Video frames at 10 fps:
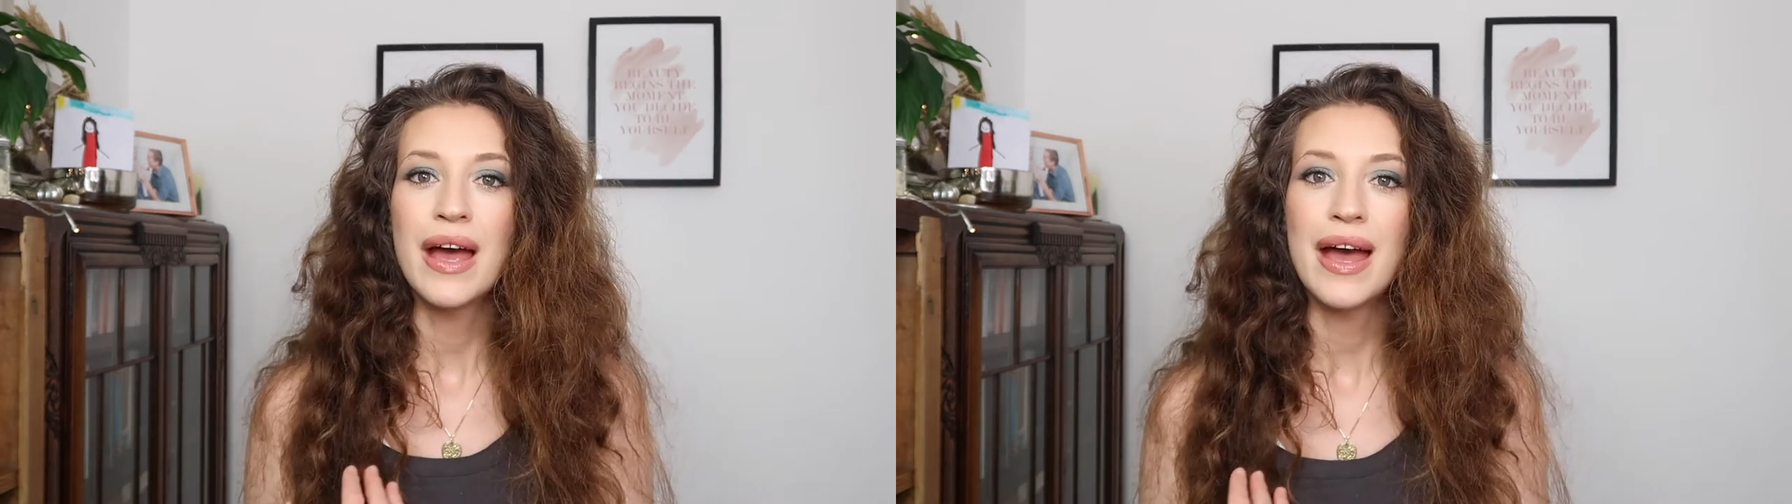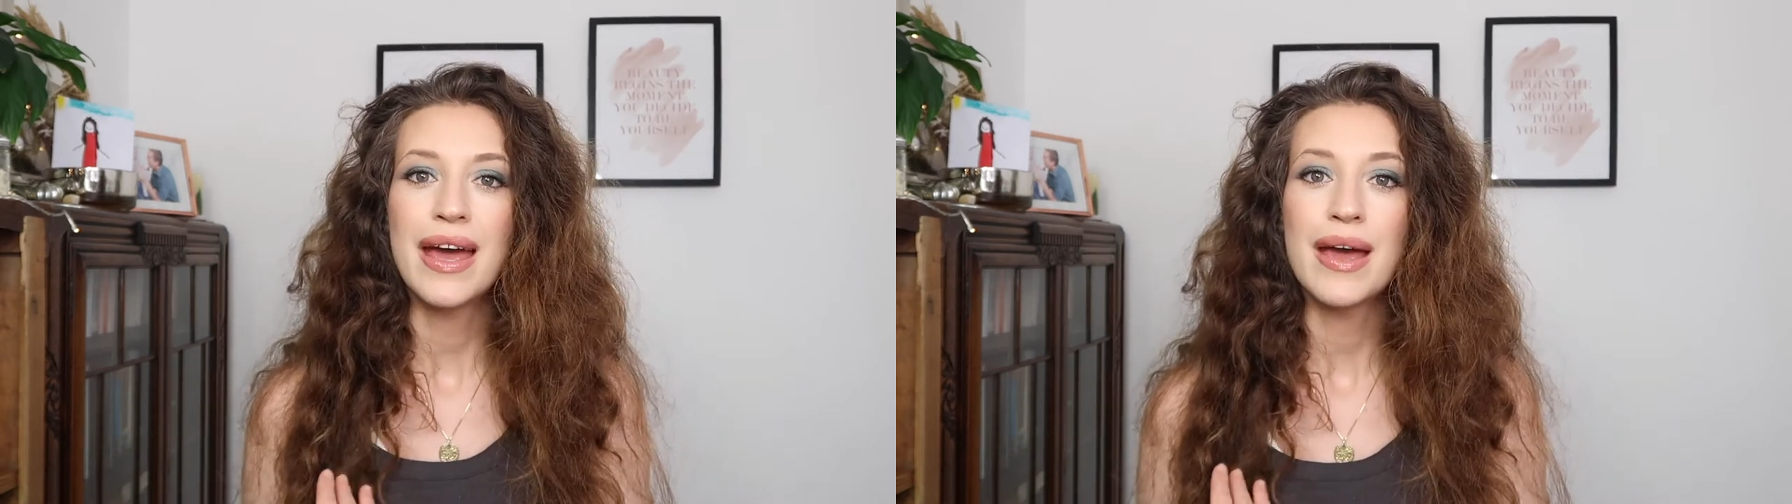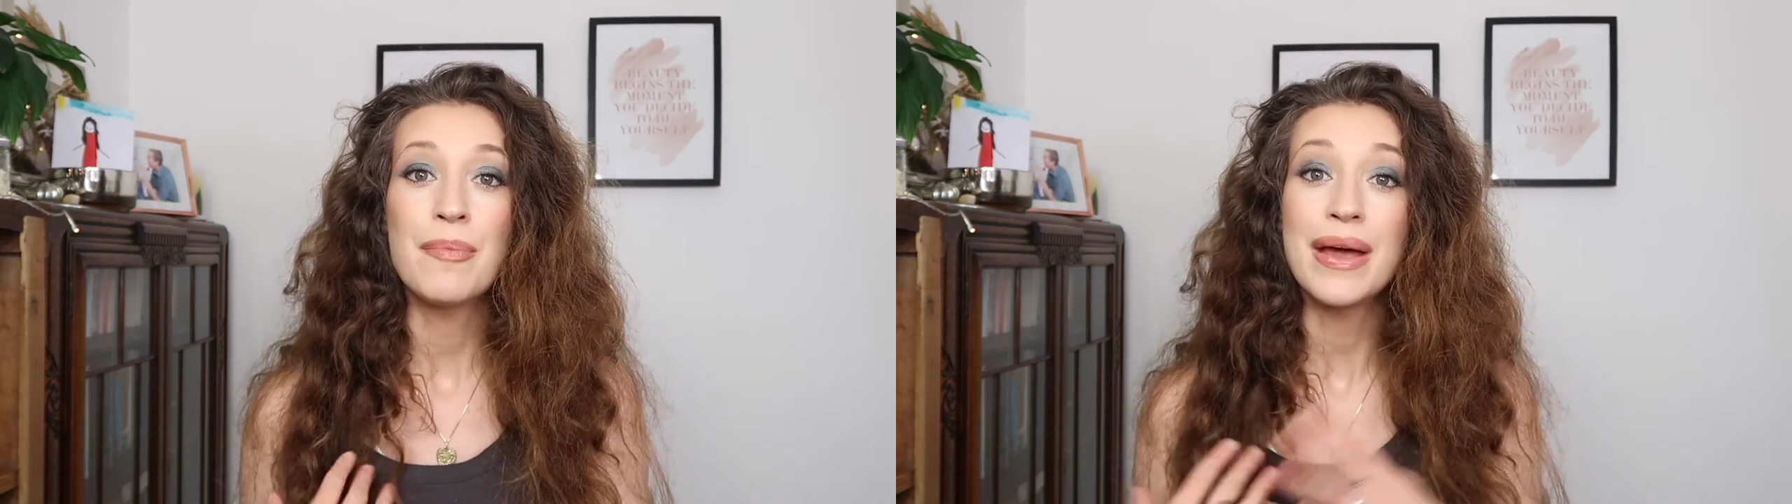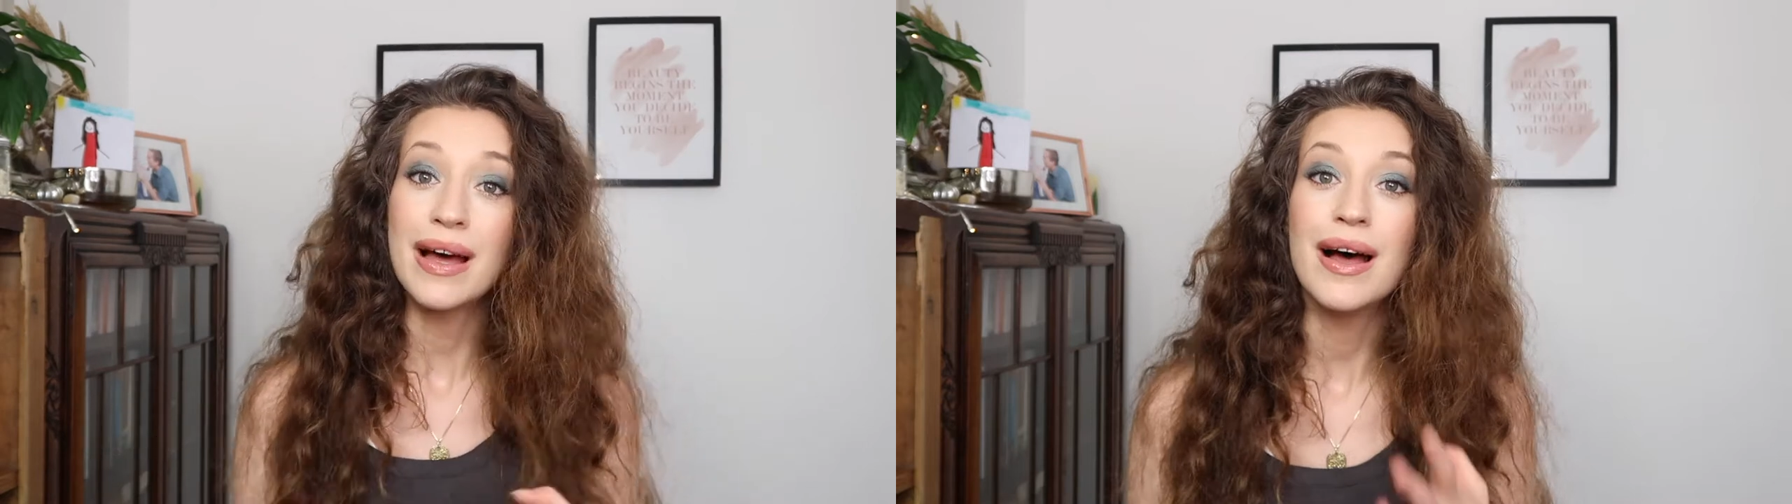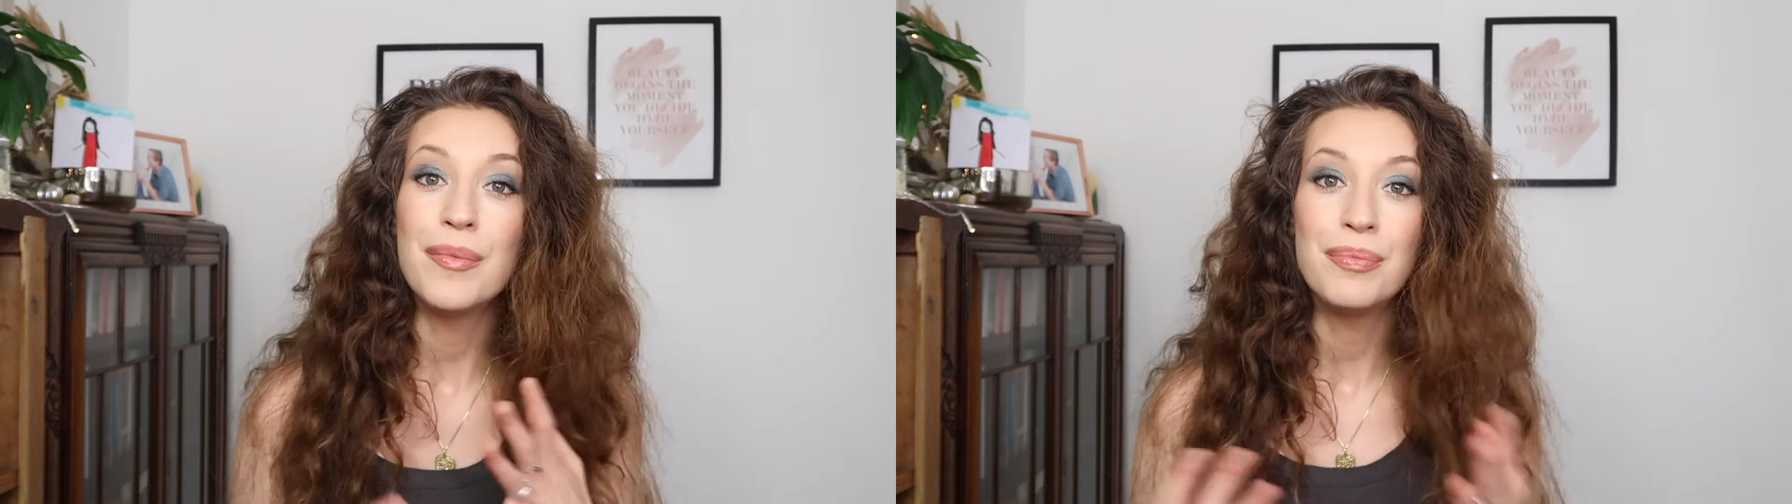a
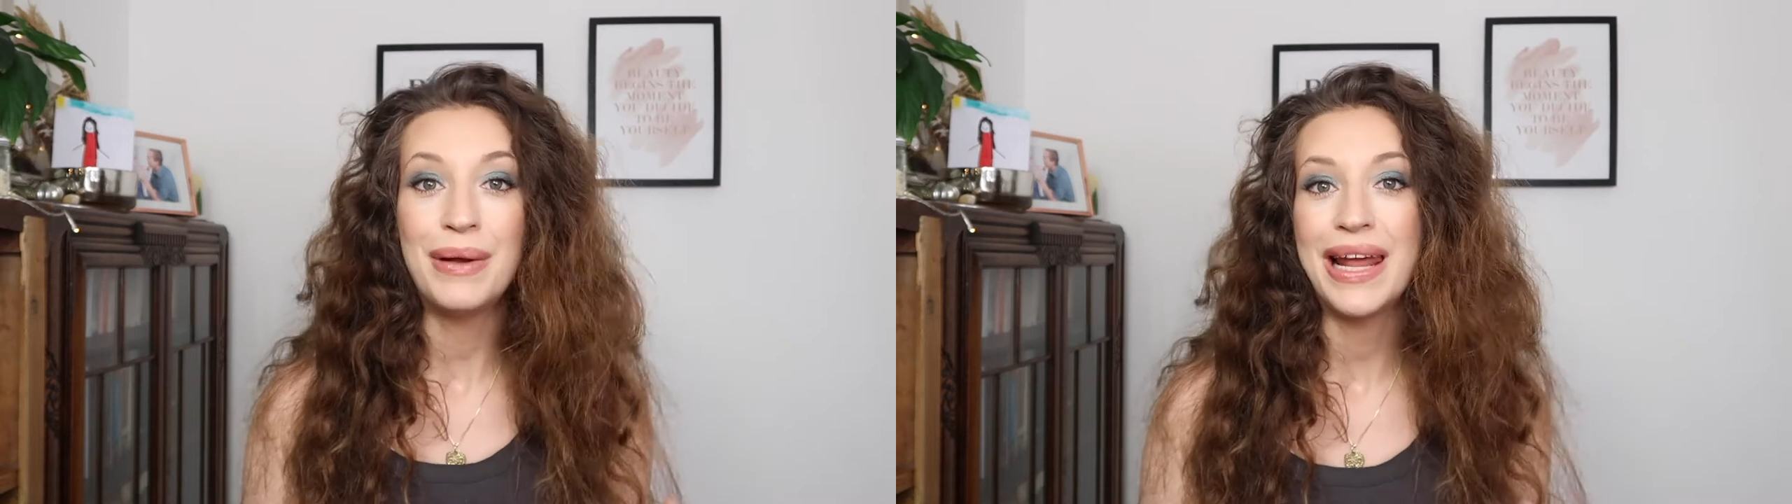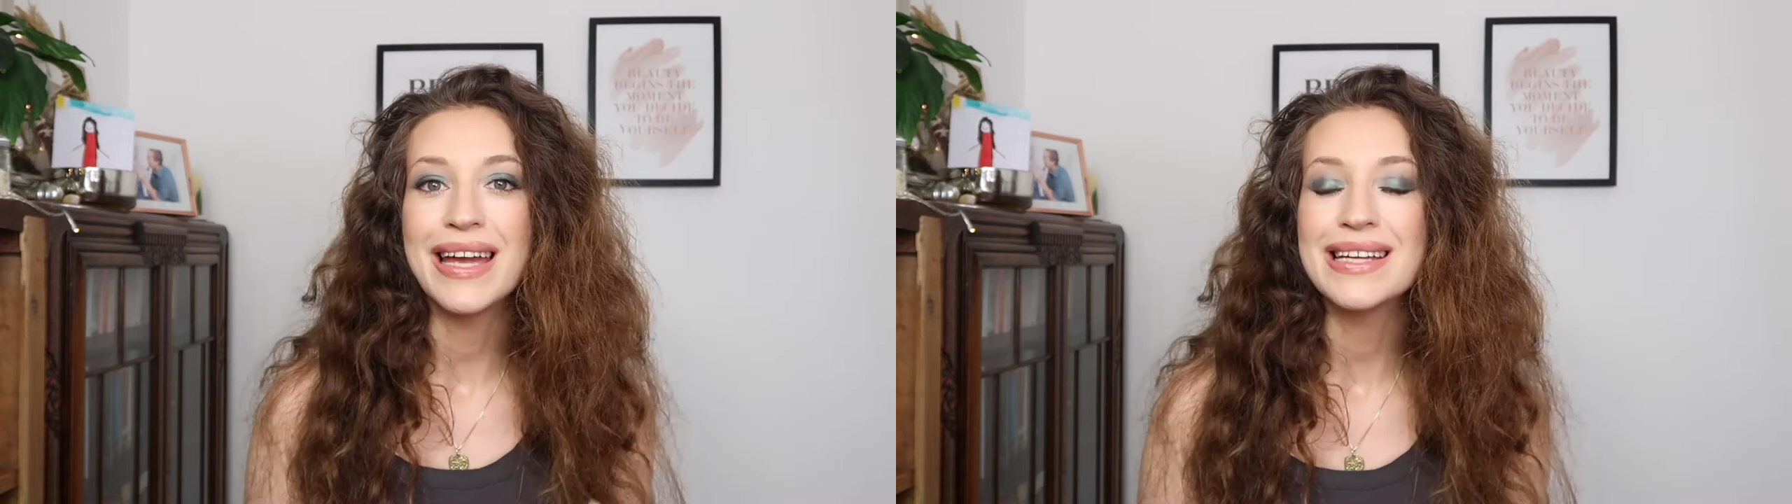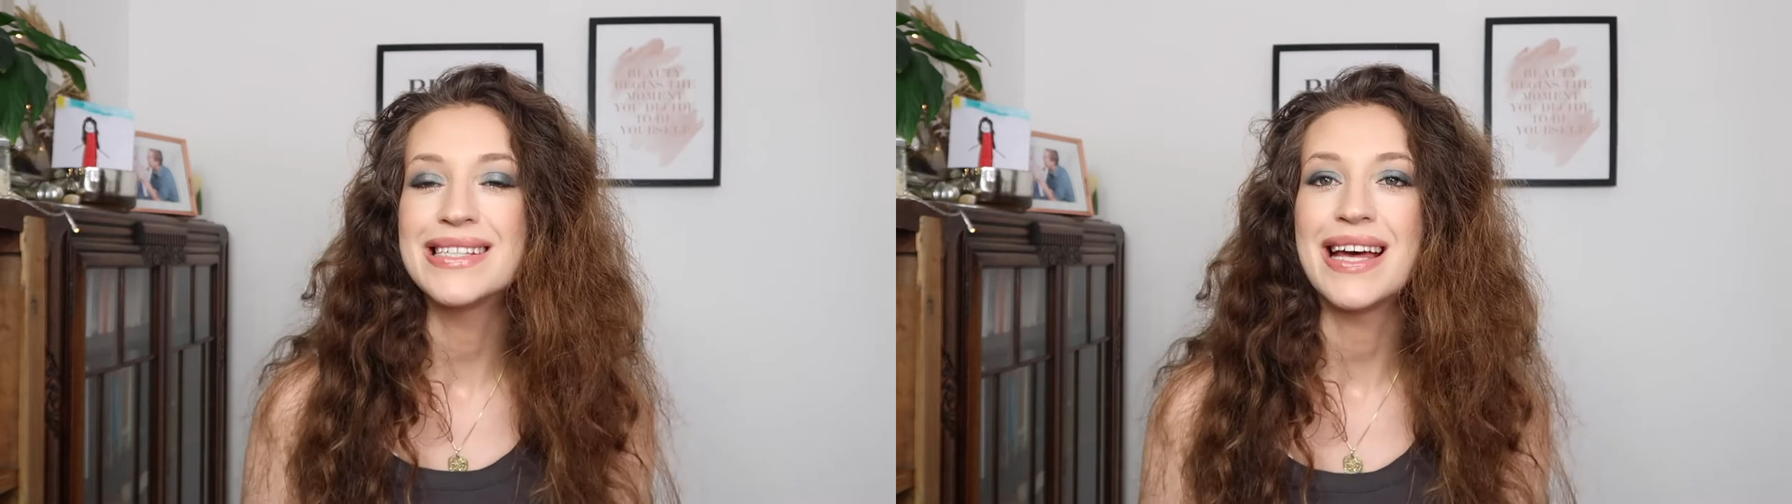bigger place